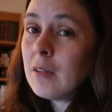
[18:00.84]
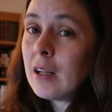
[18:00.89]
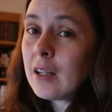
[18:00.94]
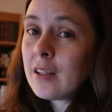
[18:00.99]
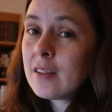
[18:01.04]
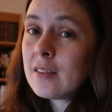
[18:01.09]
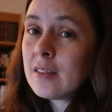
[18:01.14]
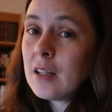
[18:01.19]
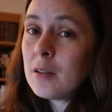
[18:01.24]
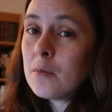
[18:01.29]

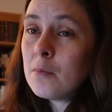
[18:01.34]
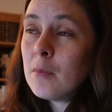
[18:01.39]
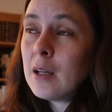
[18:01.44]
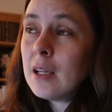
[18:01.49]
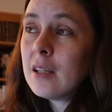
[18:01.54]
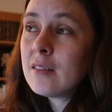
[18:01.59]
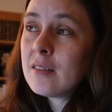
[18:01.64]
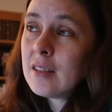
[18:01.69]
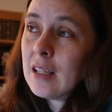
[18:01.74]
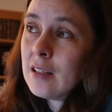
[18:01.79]
like I said,
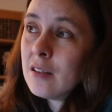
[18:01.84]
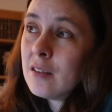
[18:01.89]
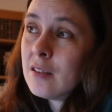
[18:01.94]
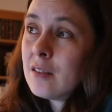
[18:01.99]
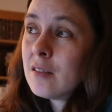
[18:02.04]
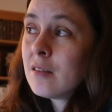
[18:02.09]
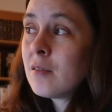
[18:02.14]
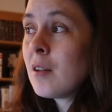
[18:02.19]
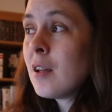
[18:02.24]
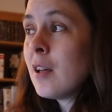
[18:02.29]
makes
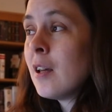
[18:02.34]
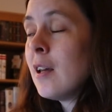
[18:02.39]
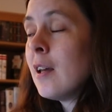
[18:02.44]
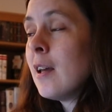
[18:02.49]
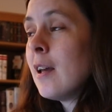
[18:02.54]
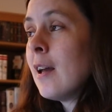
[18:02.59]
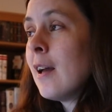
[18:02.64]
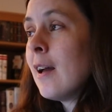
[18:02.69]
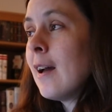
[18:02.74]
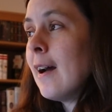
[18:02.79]
sense.
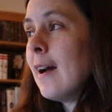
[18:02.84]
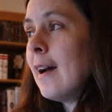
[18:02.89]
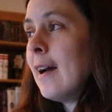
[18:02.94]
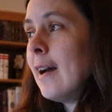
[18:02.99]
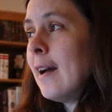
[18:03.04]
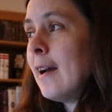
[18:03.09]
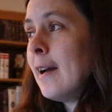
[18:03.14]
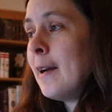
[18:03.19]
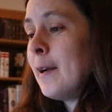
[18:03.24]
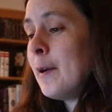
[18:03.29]

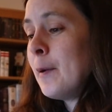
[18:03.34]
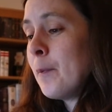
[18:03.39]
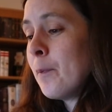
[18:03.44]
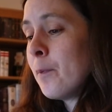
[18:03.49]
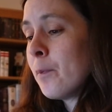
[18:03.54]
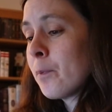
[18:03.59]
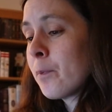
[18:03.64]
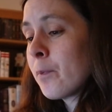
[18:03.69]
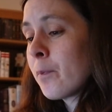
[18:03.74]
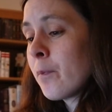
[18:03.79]

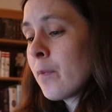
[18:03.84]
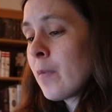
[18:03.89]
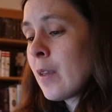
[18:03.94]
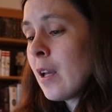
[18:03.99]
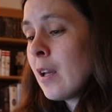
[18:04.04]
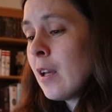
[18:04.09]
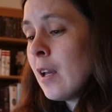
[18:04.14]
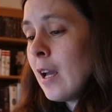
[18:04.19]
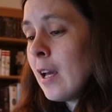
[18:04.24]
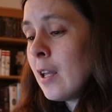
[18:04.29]
And
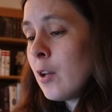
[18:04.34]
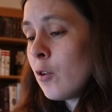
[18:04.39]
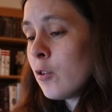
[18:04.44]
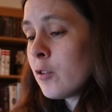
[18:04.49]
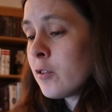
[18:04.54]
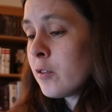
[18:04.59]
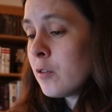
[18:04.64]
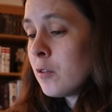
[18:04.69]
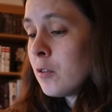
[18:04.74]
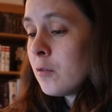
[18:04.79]

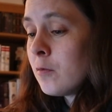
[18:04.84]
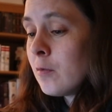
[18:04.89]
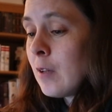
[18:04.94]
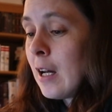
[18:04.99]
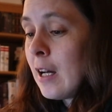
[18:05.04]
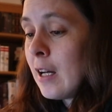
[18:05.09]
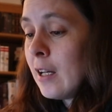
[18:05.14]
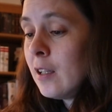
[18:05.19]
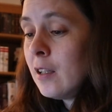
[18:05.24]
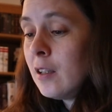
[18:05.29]
also
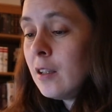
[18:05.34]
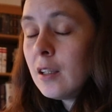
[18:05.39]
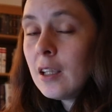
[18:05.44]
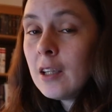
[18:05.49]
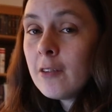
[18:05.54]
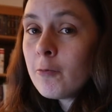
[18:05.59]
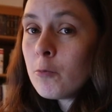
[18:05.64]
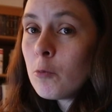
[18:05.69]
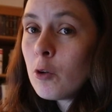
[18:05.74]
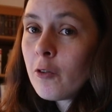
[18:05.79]
I
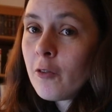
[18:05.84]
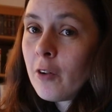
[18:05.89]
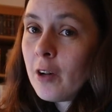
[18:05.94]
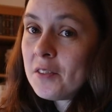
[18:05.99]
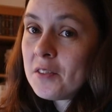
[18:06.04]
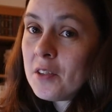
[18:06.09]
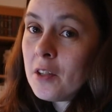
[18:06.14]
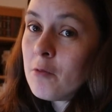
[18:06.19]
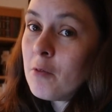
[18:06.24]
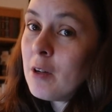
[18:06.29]
give more
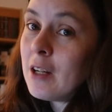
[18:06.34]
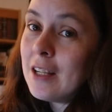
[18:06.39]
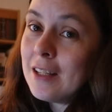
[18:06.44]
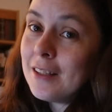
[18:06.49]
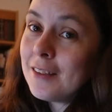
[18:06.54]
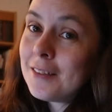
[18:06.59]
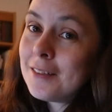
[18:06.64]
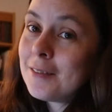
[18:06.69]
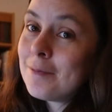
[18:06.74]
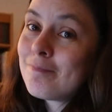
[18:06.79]
5-star
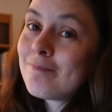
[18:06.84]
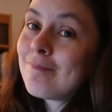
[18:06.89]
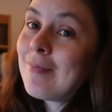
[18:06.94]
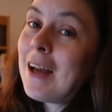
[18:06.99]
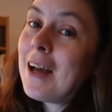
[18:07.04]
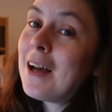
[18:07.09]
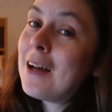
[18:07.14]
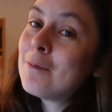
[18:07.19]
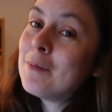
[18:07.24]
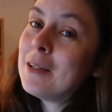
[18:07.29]
ratings.
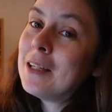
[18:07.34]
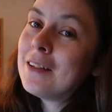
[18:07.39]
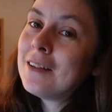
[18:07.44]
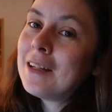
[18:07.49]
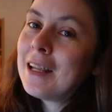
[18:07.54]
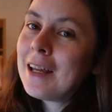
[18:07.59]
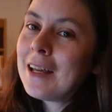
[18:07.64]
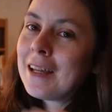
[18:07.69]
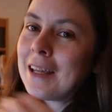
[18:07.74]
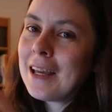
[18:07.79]
I
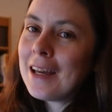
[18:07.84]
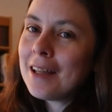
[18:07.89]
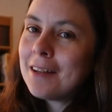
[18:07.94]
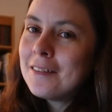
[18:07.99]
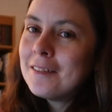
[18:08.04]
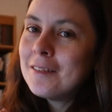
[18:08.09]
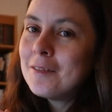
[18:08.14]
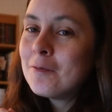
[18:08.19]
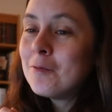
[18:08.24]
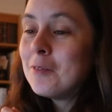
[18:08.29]
mean,
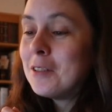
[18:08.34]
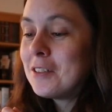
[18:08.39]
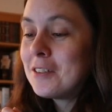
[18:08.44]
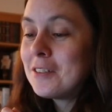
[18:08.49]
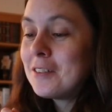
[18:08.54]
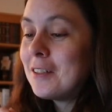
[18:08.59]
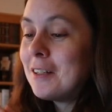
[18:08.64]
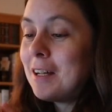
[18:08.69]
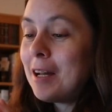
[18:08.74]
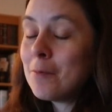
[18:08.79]
again,
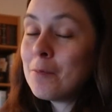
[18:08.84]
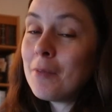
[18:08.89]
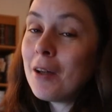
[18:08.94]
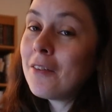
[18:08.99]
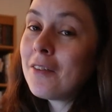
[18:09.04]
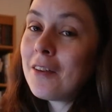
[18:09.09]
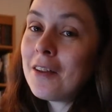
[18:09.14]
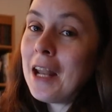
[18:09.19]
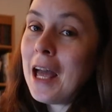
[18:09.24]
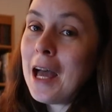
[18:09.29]
which I'm
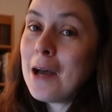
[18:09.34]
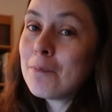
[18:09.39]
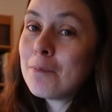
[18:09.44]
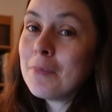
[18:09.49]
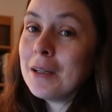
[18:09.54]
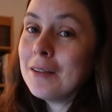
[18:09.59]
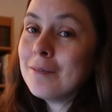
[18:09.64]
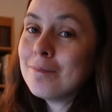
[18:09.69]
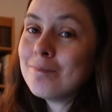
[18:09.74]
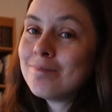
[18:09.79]
not
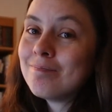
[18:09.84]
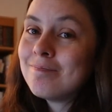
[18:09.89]
unhappy